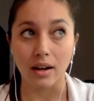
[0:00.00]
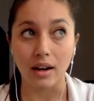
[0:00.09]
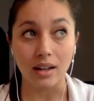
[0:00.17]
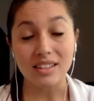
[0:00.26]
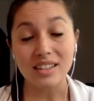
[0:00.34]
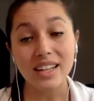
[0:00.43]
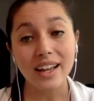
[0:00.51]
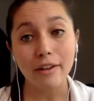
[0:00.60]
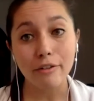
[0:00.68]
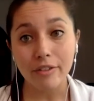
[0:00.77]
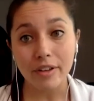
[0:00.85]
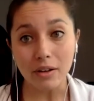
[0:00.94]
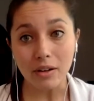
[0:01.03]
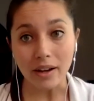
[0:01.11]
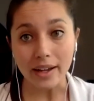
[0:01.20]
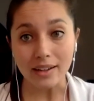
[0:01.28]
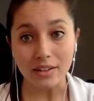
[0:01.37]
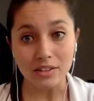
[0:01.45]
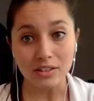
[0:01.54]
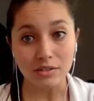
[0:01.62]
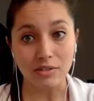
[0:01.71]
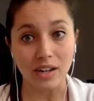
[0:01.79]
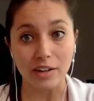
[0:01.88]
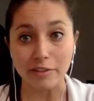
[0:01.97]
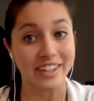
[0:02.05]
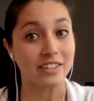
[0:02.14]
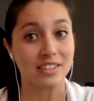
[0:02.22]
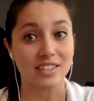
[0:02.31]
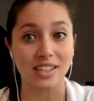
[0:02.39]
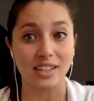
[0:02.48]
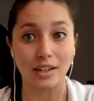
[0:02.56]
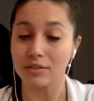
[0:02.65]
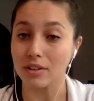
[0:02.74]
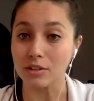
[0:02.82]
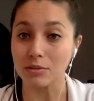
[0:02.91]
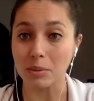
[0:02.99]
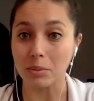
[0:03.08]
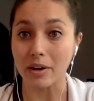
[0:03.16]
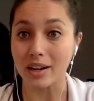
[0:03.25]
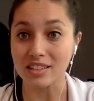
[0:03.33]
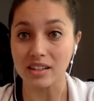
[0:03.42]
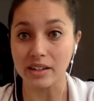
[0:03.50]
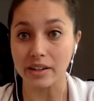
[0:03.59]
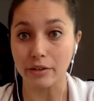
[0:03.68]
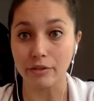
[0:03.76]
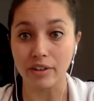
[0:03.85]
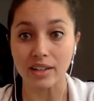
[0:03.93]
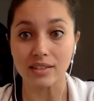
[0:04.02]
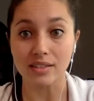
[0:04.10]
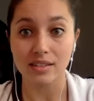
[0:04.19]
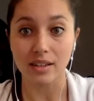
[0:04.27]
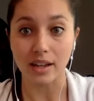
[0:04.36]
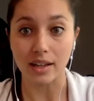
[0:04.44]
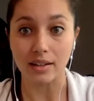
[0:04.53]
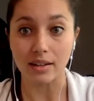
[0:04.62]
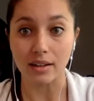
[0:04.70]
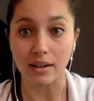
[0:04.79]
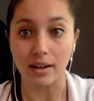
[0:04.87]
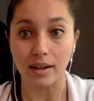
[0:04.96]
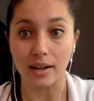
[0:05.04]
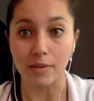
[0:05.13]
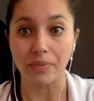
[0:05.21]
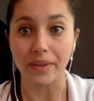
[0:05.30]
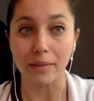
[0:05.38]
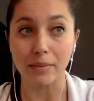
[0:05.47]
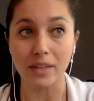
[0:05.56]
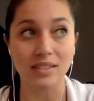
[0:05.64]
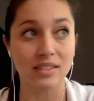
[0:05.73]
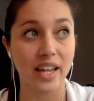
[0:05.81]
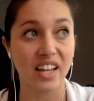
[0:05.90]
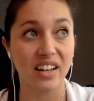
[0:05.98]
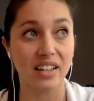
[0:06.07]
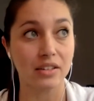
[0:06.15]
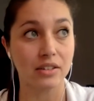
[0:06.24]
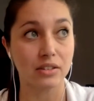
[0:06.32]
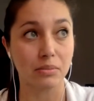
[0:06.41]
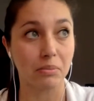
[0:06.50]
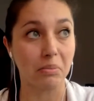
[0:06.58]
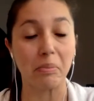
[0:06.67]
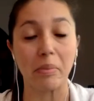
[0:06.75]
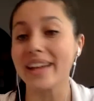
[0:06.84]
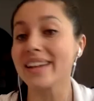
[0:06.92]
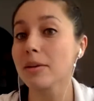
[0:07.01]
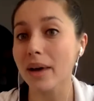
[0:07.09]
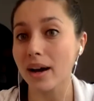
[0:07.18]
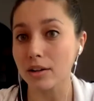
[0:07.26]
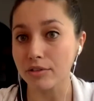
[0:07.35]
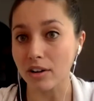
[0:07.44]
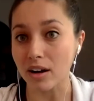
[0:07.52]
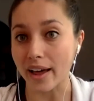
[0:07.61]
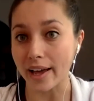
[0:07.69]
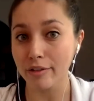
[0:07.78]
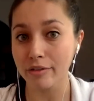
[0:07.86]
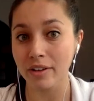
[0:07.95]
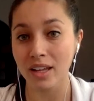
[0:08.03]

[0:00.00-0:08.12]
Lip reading: honestly, I feel like you should really reconsider if those people are actually your friends. And I'm not saying that you should ban them out of your life,